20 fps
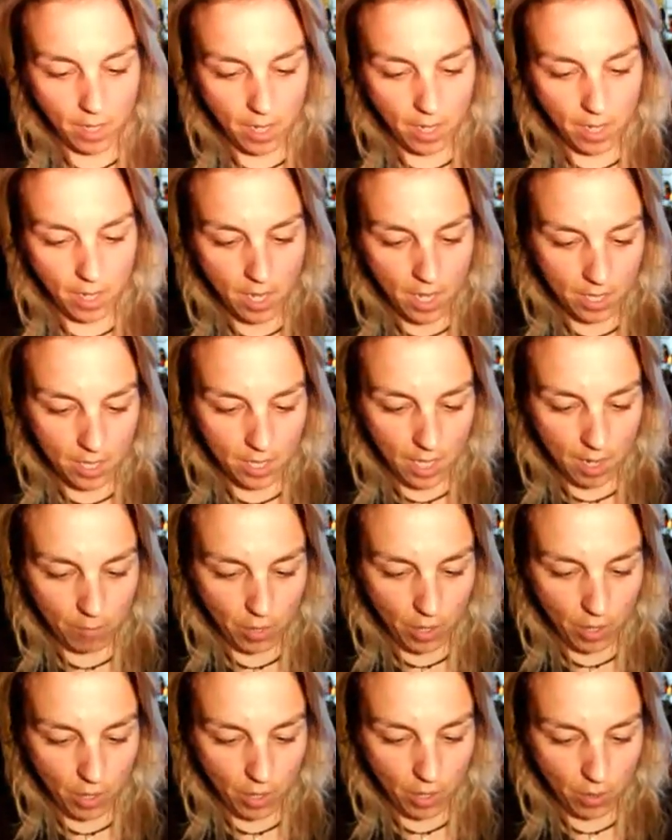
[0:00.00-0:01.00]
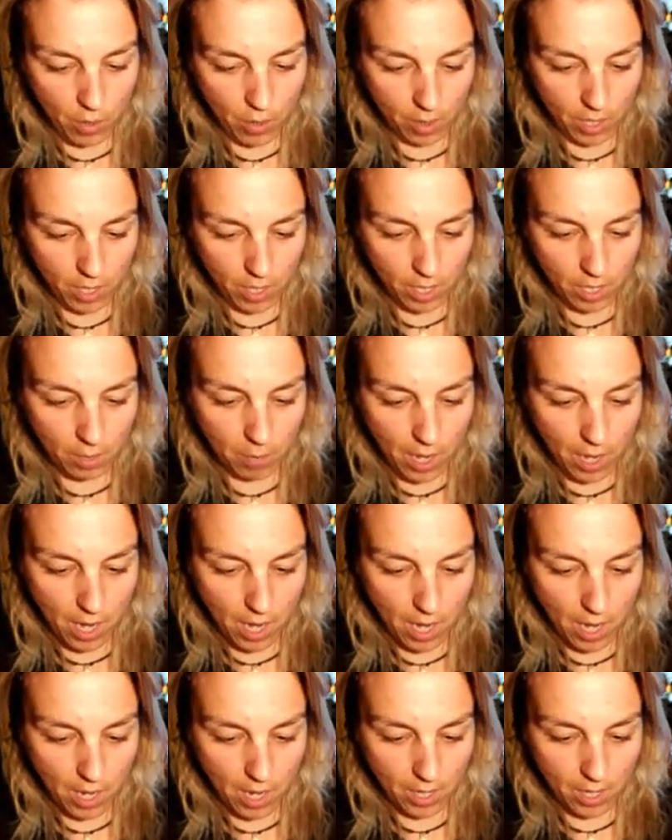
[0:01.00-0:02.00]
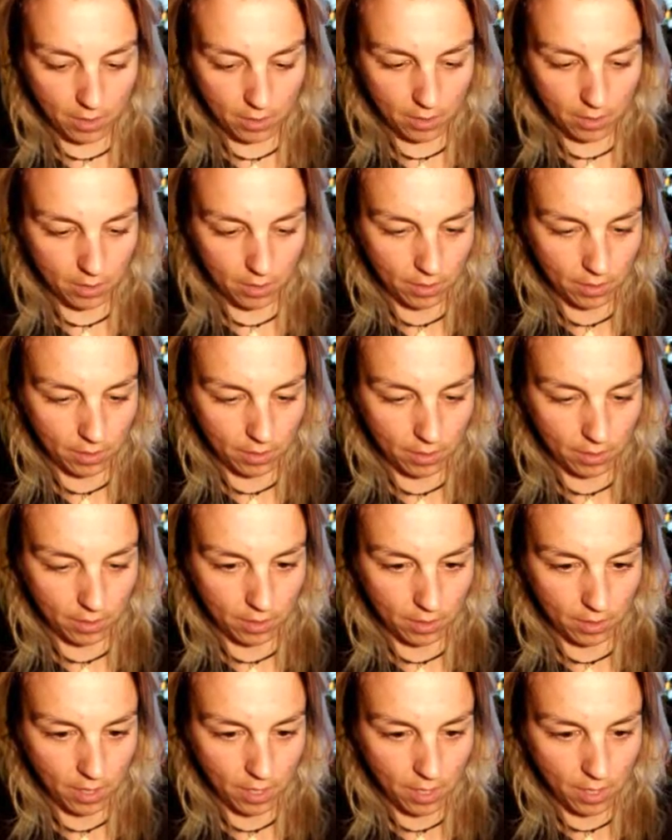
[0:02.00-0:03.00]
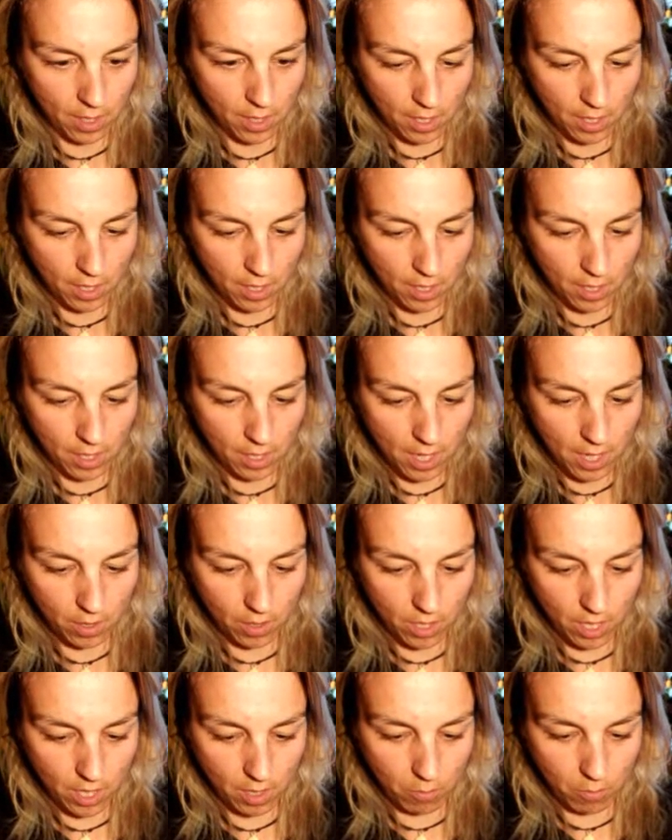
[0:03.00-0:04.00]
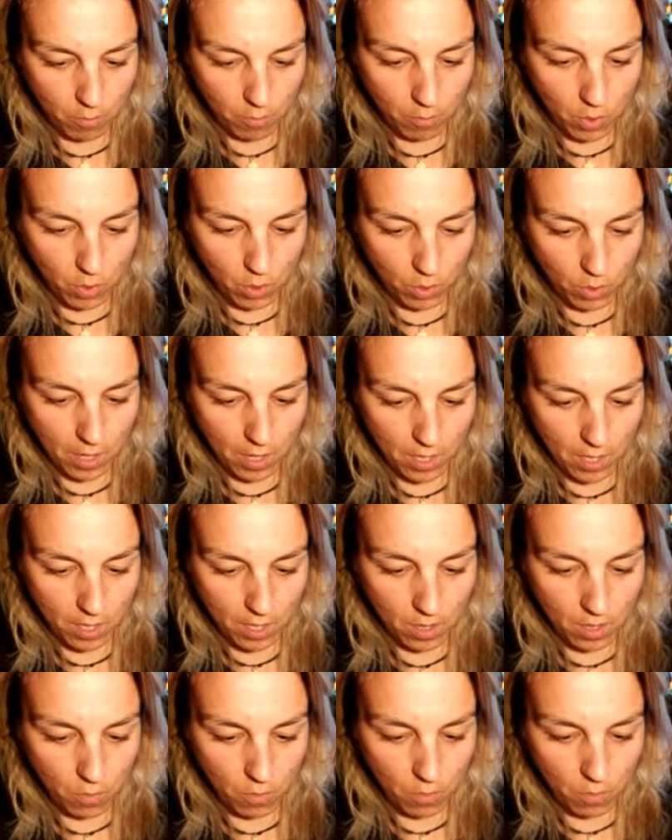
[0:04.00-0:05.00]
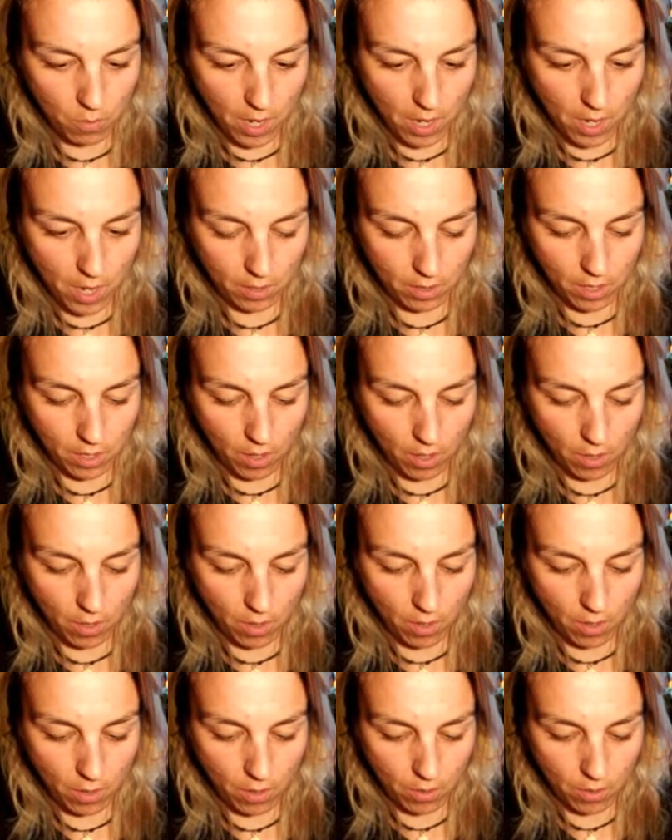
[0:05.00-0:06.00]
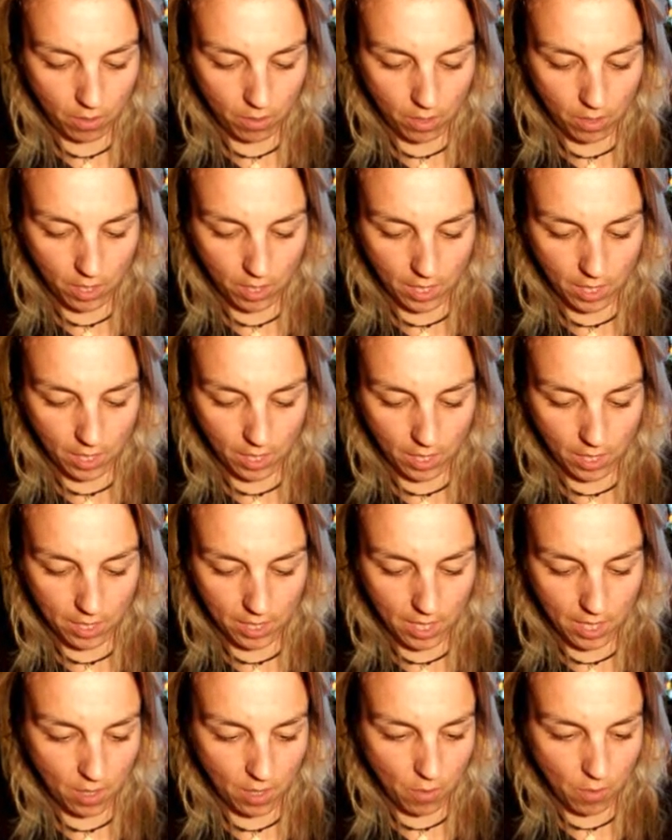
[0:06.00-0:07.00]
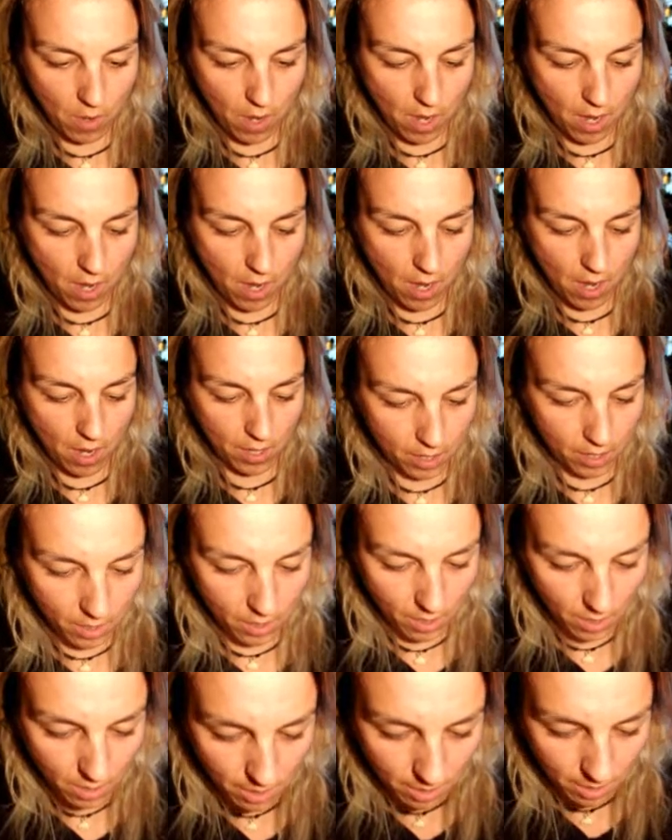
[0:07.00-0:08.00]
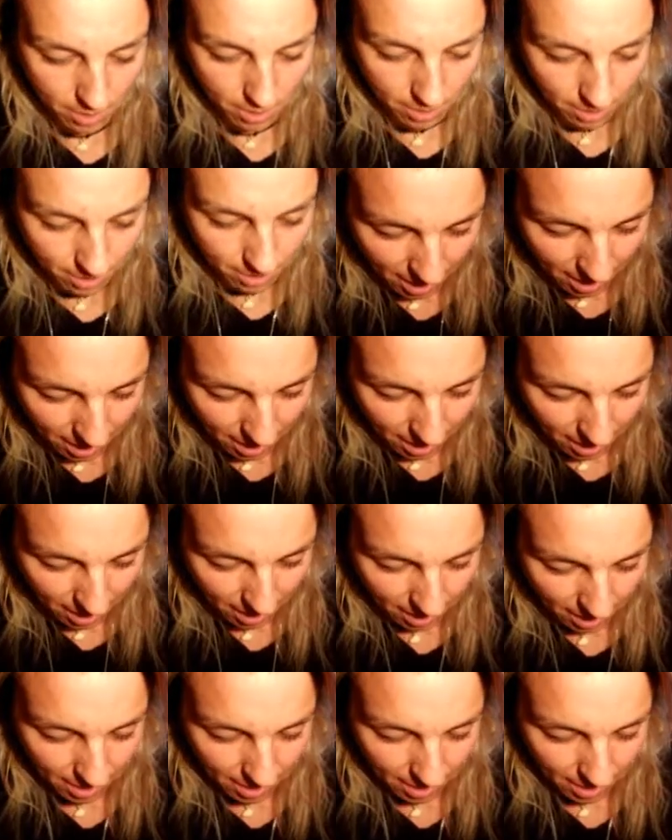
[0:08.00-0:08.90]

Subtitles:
He's not broken, but he's spotted. Kind of looks like a moon space as well. So he's sitting on the wall and he's still thinking there.